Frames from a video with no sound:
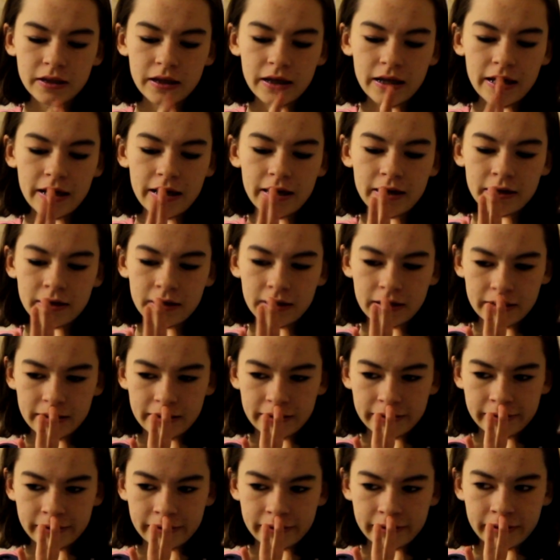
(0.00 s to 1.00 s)
And I
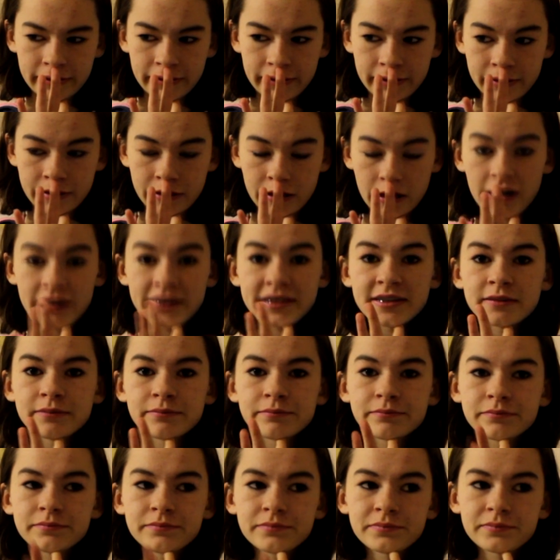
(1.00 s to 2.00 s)
think I died
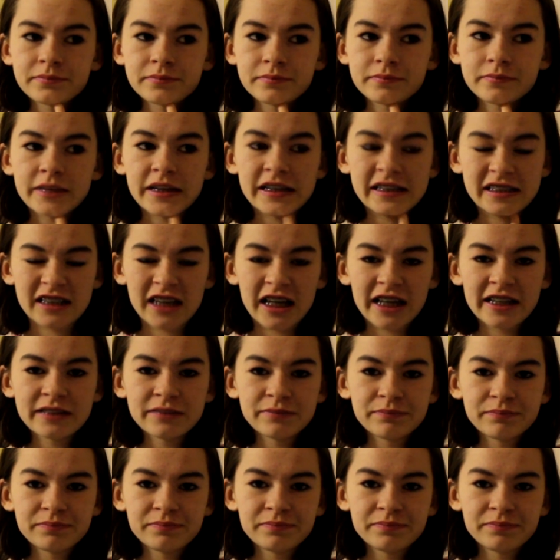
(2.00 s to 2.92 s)
inside.